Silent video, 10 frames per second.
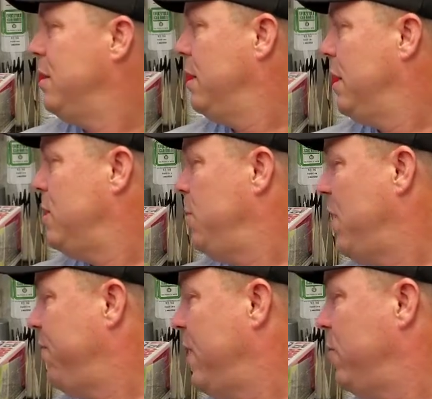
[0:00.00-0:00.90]
You
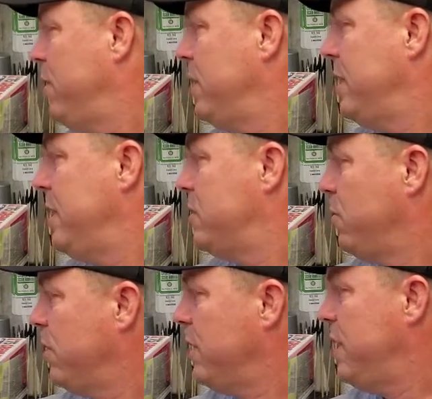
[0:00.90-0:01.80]
might find one of these, or
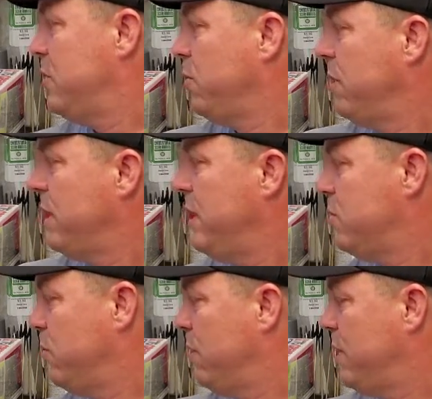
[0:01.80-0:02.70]
one of these, or one of
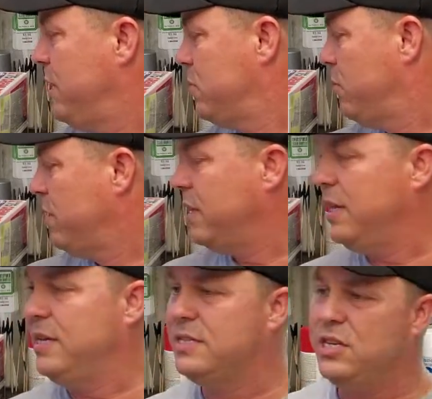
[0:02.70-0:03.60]
these, or one of these, or one of
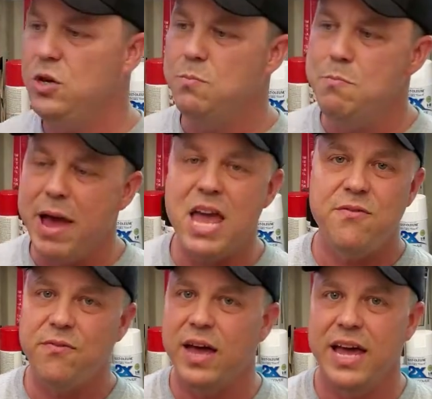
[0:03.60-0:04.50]
these. You may
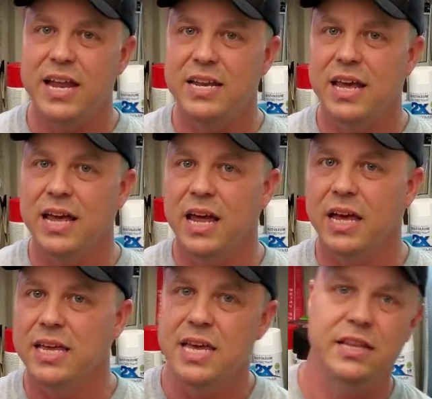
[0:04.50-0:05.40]
find
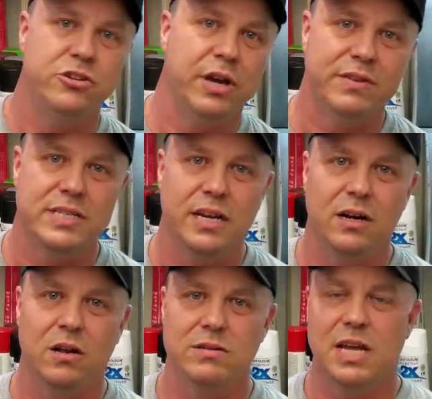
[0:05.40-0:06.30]
a kit that you haven't seen in
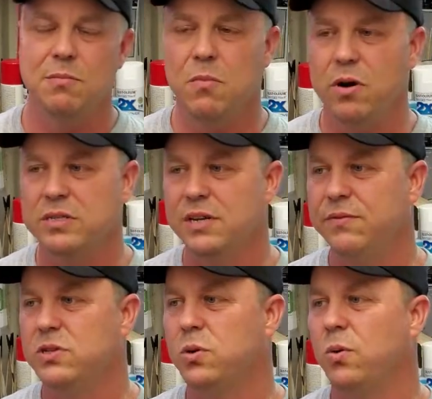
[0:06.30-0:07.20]
a long time. Mark's
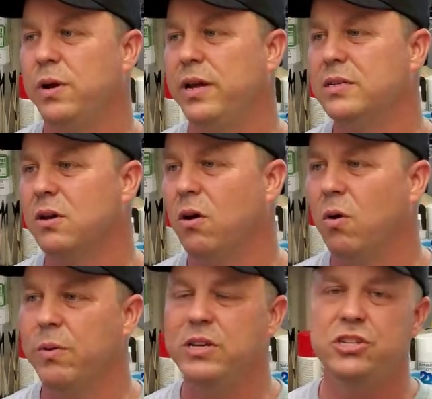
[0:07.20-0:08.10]
inventory is
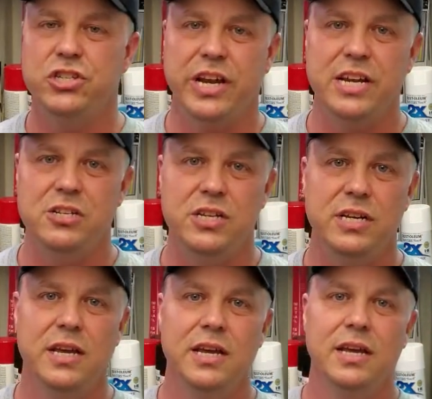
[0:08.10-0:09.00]
always
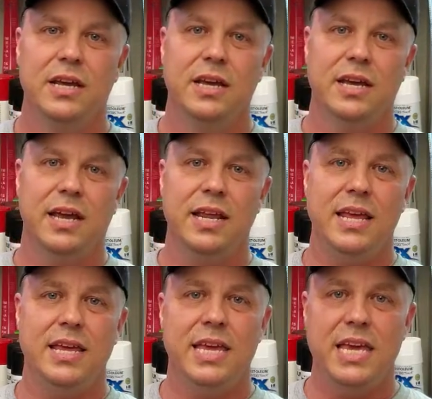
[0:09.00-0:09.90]
changing, and
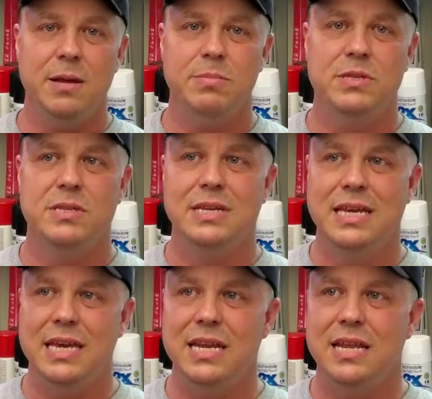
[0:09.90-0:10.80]
he keeps
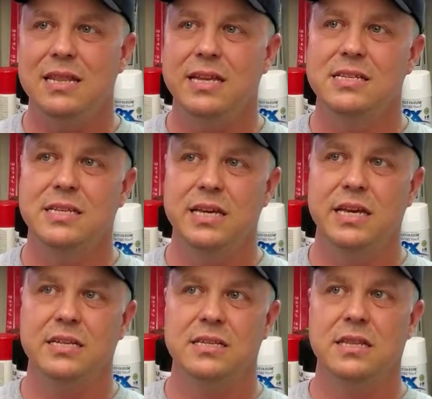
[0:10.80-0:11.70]
getting these
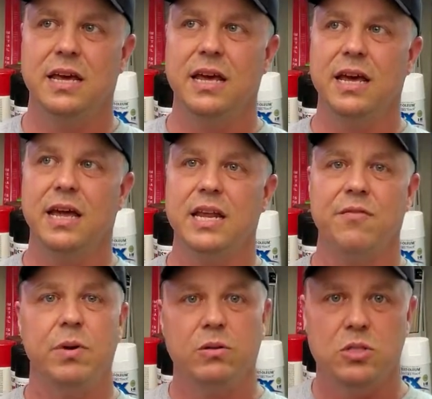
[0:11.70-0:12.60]
kits that
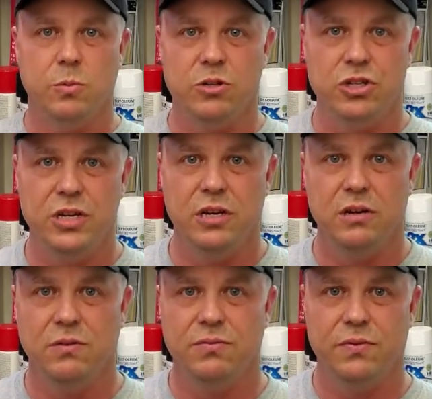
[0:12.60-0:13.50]
have been on someone's
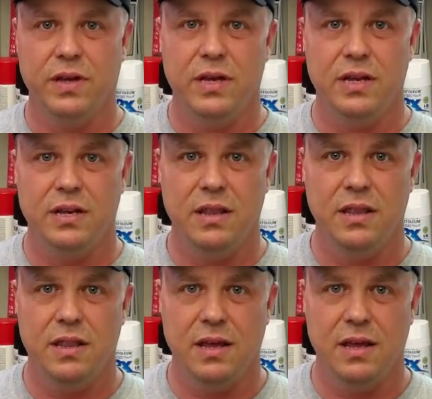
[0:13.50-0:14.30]
shelf, and